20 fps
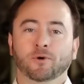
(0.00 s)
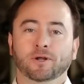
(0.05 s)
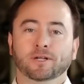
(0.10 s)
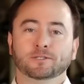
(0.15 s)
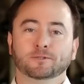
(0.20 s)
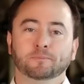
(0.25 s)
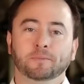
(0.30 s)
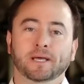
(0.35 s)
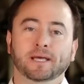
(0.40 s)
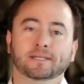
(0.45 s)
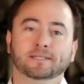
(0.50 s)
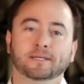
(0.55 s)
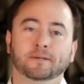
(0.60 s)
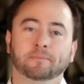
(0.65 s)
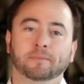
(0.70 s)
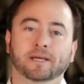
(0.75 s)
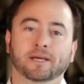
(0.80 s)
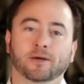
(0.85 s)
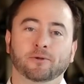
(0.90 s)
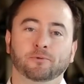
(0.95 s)
everyone, it's me,
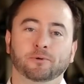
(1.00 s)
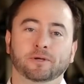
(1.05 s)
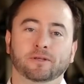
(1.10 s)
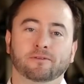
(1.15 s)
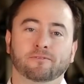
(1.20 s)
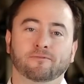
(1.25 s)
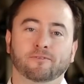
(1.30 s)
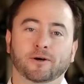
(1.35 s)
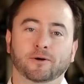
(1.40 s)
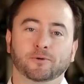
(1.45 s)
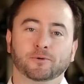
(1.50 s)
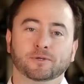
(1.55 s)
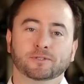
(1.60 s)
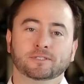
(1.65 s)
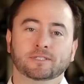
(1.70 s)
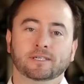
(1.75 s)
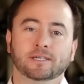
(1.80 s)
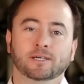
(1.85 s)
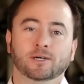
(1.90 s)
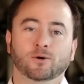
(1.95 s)
Tim McHenry, the founder and
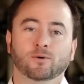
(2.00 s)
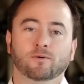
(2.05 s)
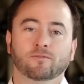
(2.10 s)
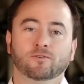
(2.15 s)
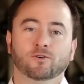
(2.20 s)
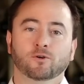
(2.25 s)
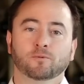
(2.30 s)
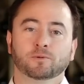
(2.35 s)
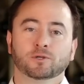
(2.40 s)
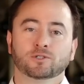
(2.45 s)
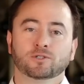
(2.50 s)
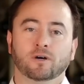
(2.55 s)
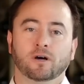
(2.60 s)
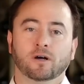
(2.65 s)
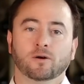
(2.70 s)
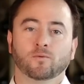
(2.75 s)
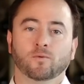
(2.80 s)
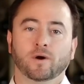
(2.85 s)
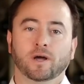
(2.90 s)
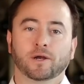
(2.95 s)
CEO of Cooper's
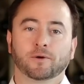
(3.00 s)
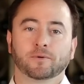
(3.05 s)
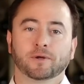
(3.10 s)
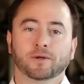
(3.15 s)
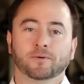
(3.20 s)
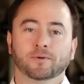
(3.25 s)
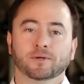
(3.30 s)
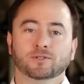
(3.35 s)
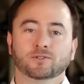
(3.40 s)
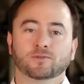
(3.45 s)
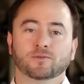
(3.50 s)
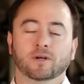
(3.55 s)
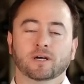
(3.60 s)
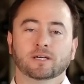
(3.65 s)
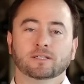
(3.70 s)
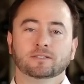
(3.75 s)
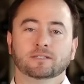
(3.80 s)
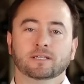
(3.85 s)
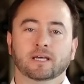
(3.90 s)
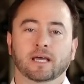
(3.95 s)
Hawk Winery and
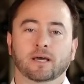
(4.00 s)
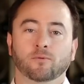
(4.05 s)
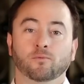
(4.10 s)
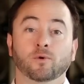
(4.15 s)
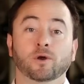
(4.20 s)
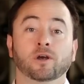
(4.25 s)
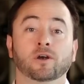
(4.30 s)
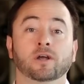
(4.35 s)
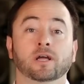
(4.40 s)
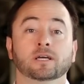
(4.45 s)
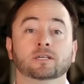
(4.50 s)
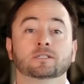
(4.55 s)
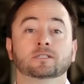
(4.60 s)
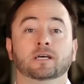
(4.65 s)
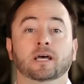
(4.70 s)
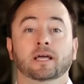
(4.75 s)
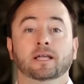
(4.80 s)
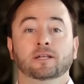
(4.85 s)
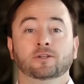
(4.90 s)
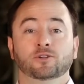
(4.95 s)
Restaurants, and we're
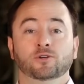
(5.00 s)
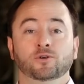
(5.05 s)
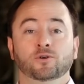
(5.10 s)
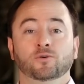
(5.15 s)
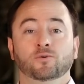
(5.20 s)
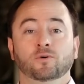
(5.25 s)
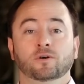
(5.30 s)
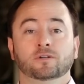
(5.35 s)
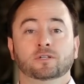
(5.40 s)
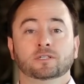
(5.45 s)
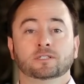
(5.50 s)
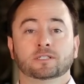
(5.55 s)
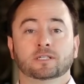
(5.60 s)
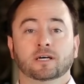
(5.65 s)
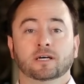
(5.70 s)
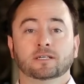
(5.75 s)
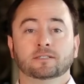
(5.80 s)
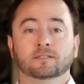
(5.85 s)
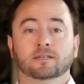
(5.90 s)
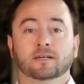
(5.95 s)
excited to
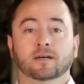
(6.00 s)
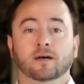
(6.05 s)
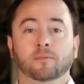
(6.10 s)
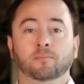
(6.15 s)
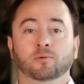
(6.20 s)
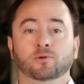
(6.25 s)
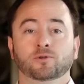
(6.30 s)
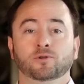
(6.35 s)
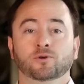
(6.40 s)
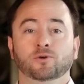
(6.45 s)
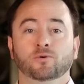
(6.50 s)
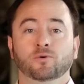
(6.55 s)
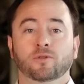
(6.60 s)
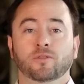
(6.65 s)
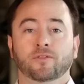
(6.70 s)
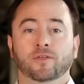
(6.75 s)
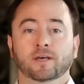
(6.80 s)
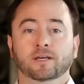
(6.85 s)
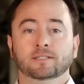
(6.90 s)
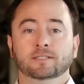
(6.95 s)
discuss a couple new
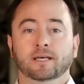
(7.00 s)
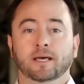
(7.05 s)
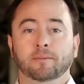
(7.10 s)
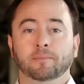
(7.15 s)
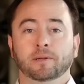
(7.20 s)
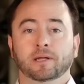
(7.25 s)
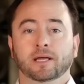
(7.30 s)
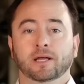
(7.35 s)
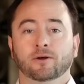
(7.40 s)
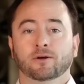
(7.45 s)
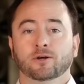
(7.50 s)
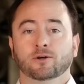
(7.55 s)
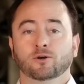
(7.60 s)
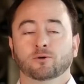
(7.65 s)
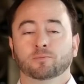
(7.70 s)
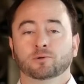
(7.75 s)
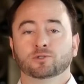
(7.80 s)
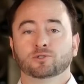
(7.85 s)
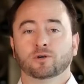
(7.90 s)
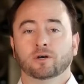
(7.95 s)
things happening here at
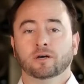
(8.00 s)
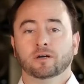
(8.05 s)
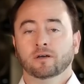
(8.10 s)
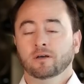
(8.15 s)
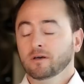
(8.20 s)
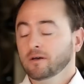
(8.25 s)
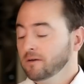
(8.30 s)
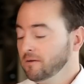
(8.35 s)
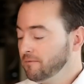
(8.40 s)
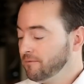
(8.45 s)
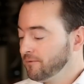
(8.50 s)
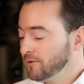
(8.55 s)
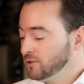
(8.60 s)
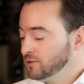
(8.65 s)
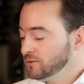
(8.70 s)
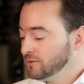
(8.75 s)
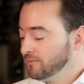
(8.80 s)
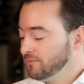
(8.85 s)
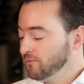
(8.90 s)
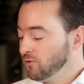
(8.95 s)
Cooper's Hawk.
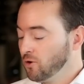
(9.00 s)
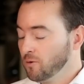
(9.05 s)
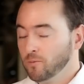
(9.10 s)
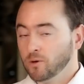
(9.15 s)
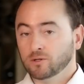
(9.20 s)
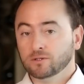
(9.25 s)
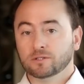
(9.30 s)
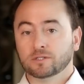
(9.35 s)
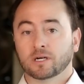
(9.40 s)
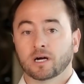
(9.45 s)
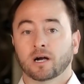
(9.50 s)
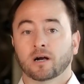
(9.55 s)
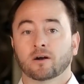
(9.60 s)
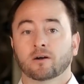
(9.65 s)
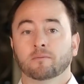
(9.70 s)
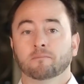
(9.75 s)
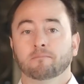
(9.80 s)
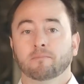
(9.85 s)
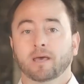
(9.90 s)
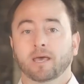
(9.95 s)
First and foremost,
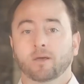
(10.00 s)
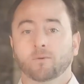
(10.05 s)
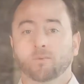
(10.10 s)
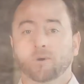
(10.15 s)
our May